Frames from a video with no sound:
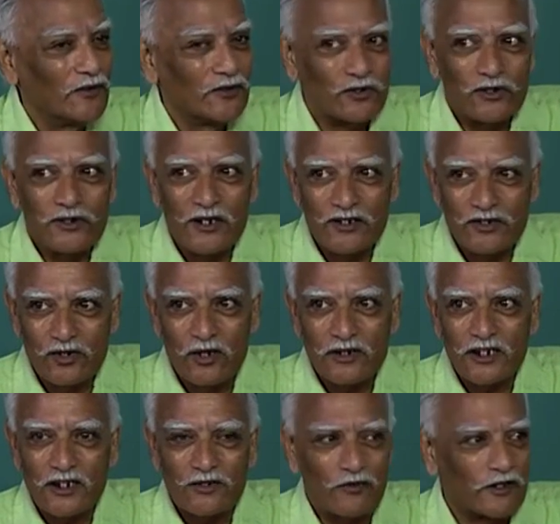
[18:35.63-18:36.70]
So, the
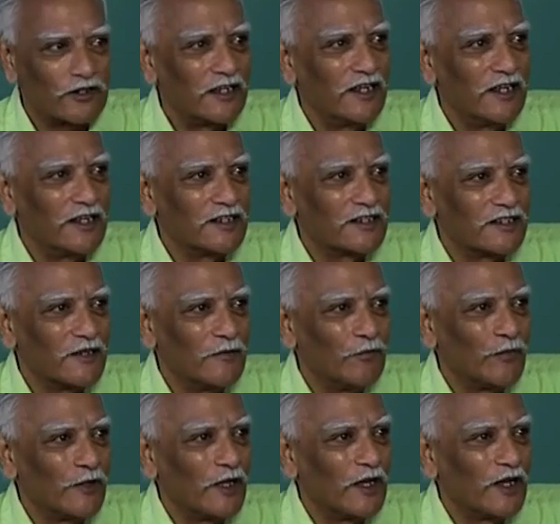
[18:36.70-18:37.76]
resources for these
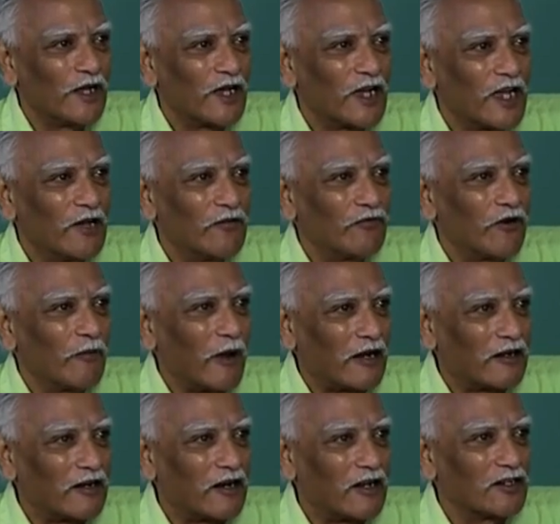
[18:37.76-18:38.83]
came from
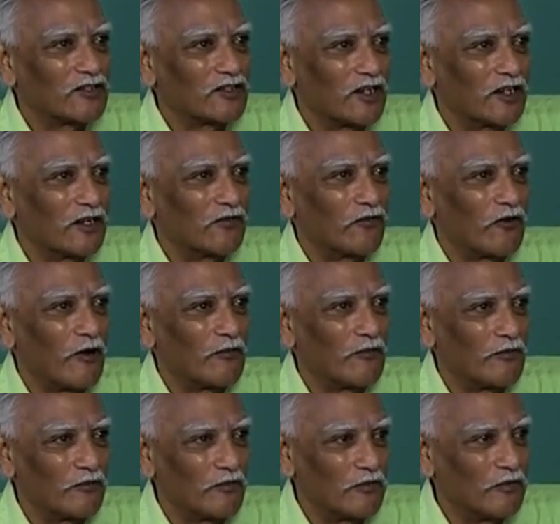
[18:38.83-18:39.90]
agriculture,
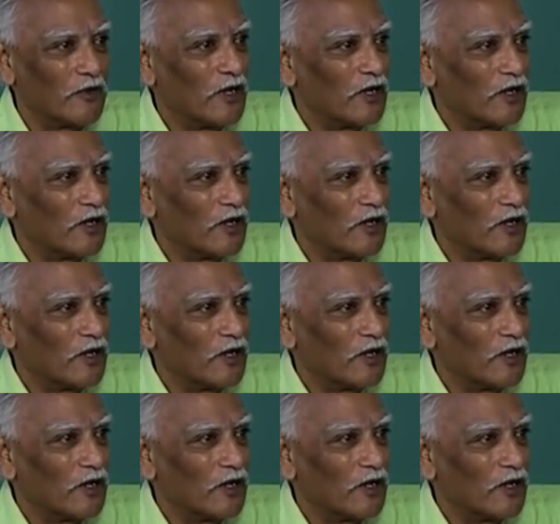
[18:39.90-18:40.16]
from